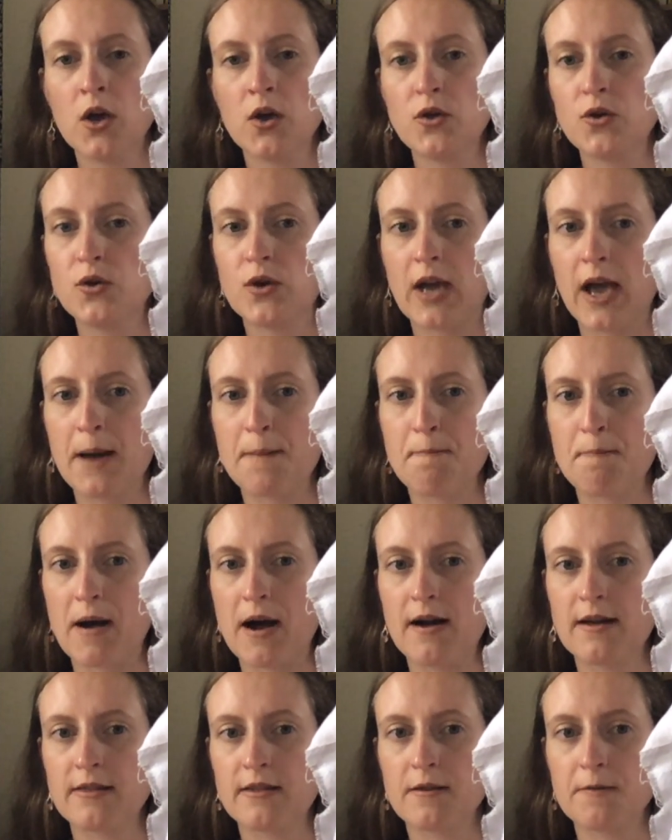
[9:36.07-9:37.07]
you can
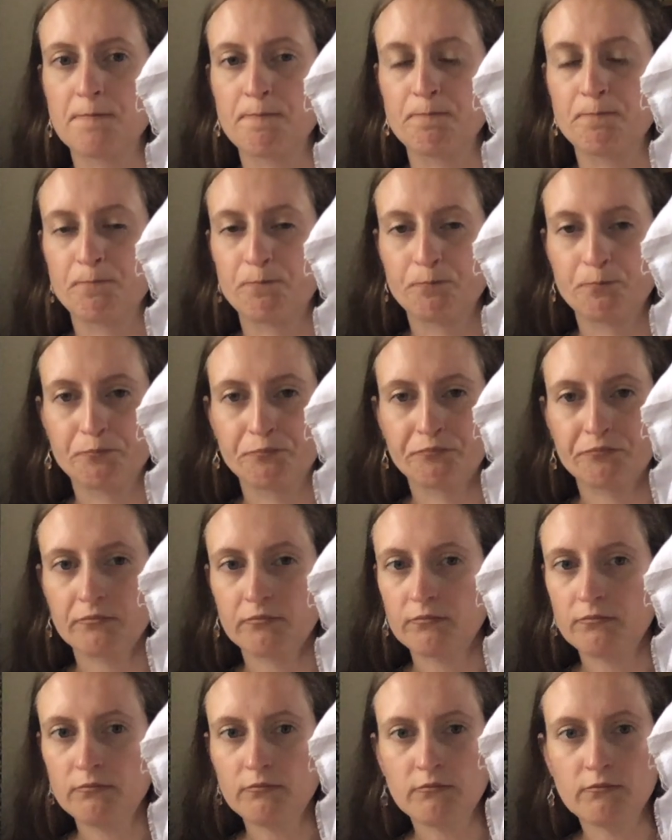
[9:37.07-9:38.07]
buy them
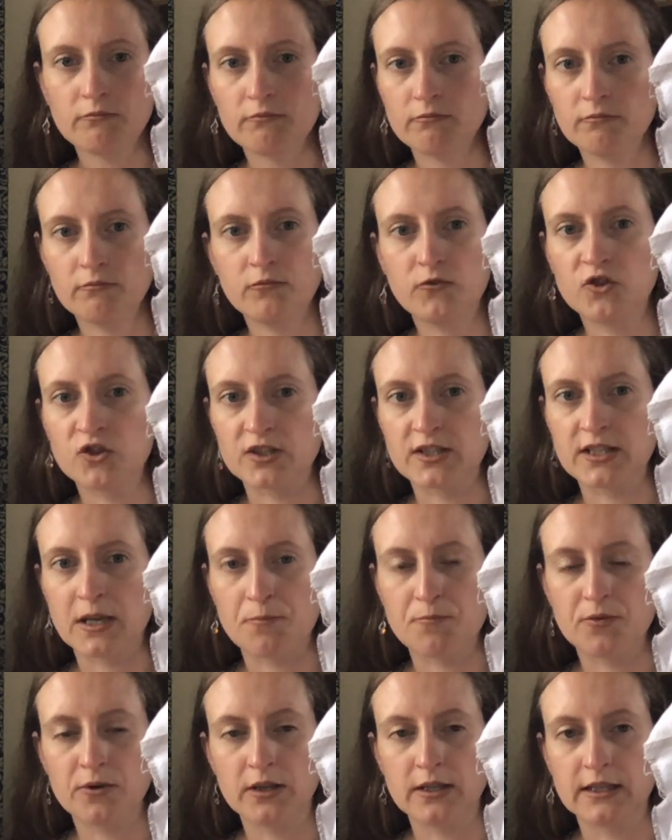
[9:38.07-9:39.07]
just
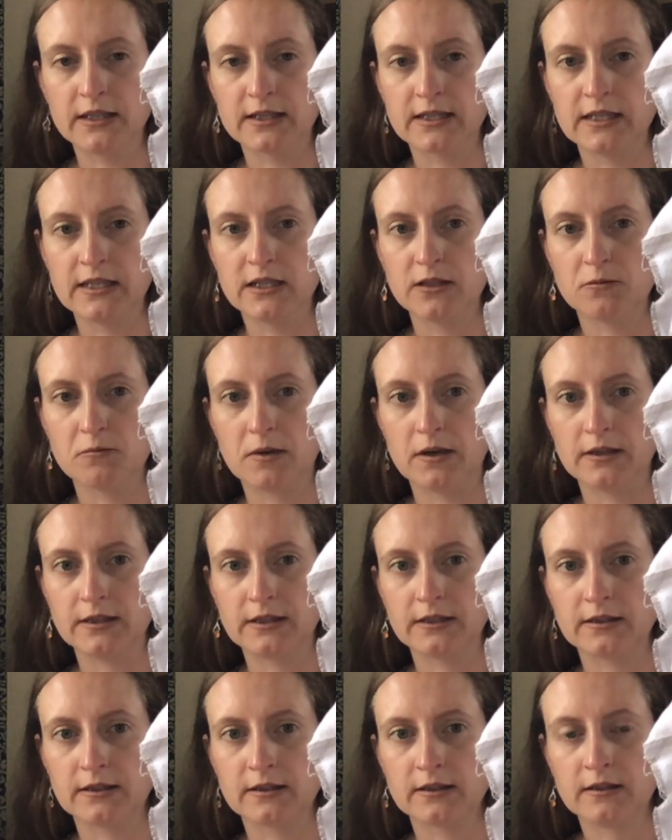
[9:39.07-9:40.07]
separately as needle
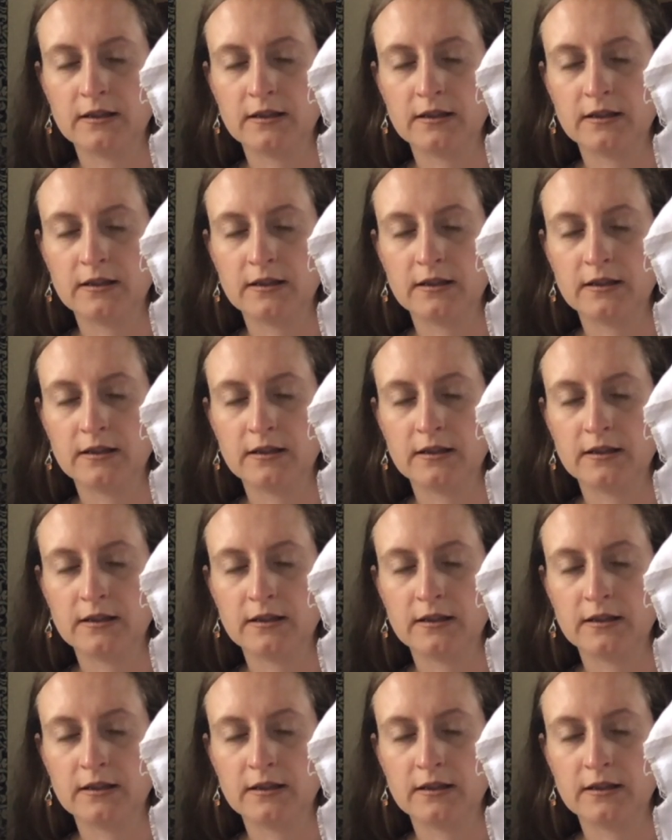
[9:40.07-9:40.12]
minders.